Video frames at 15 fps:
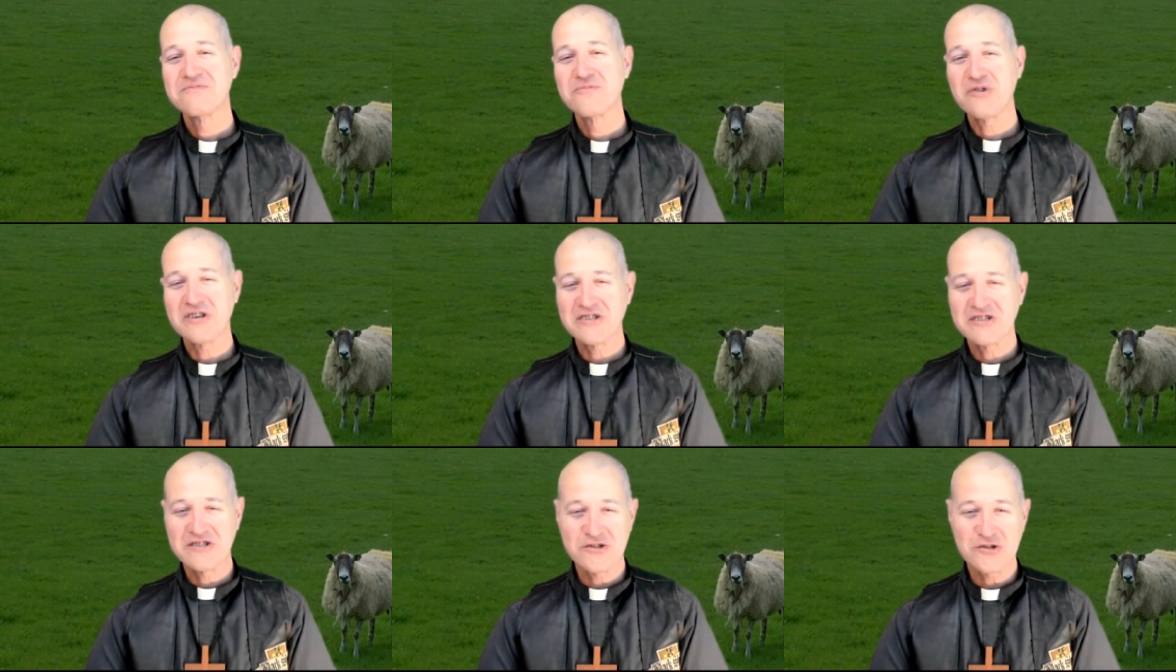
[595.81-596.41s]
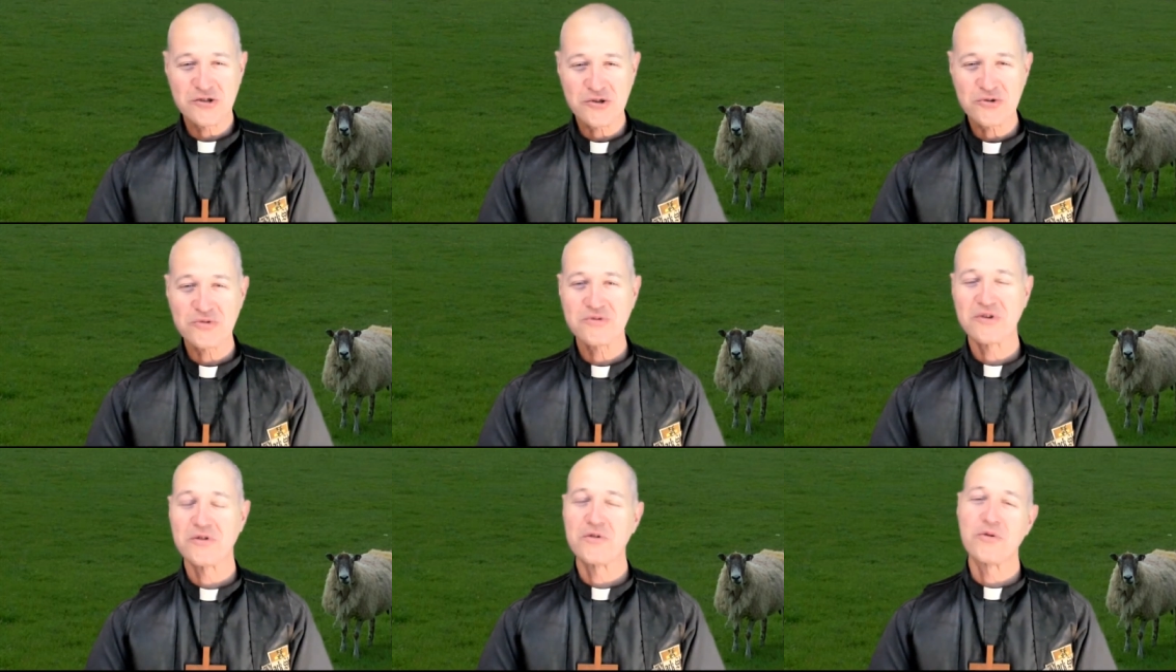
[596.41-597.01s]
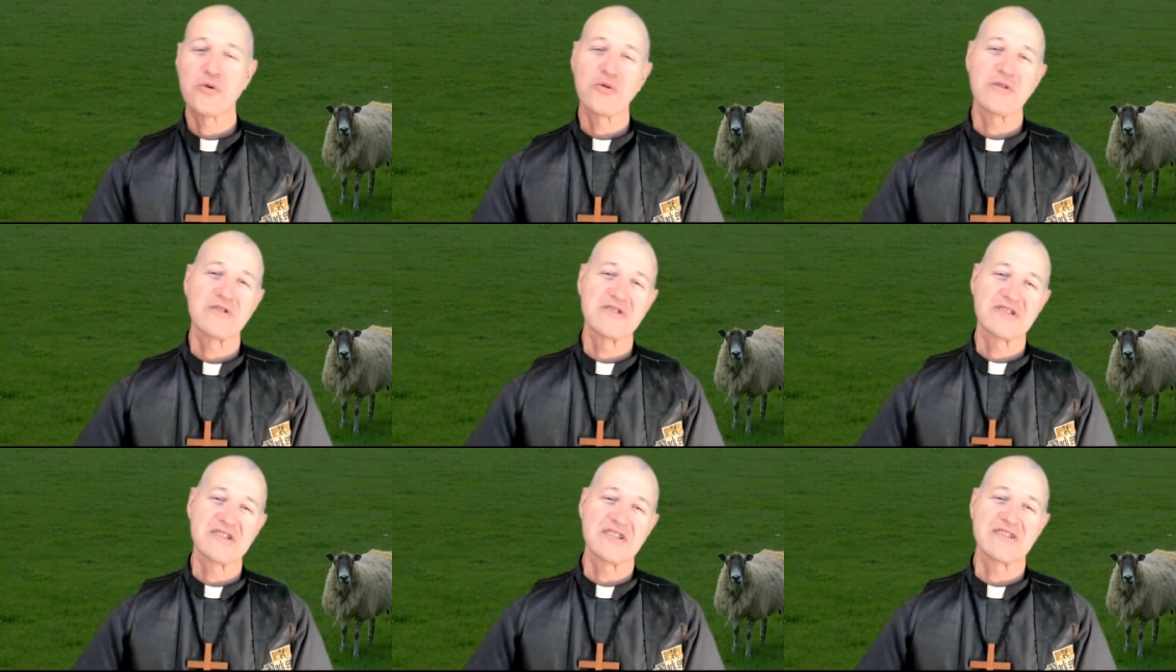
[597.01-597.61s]
We get to do the
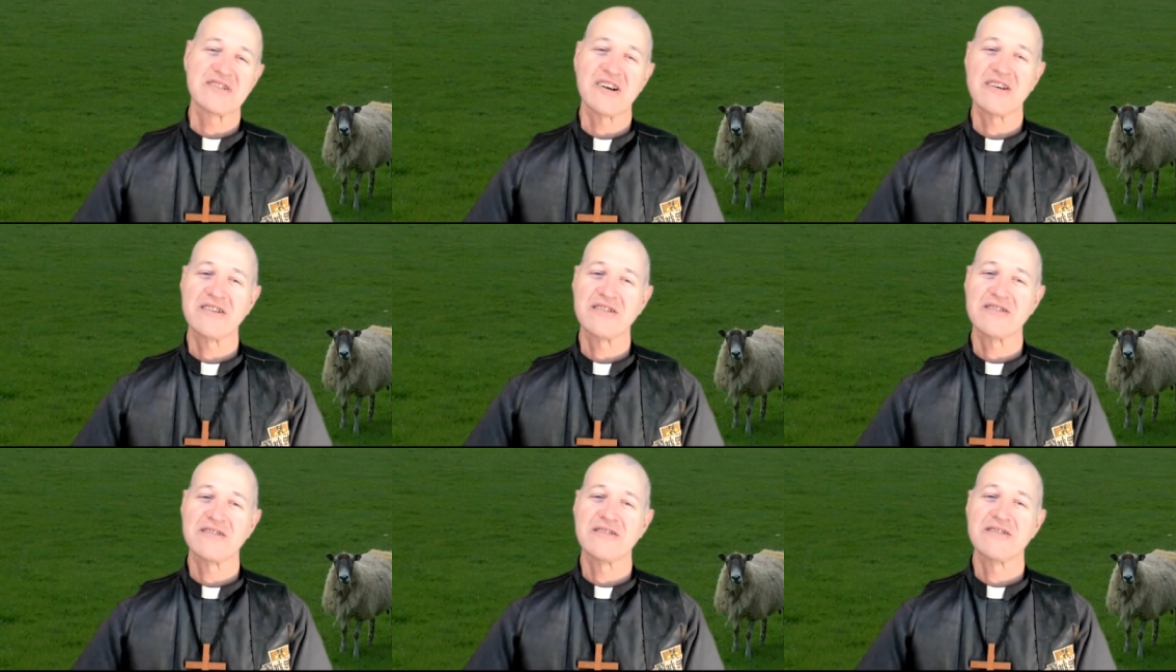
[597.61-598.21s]
Lord's desire.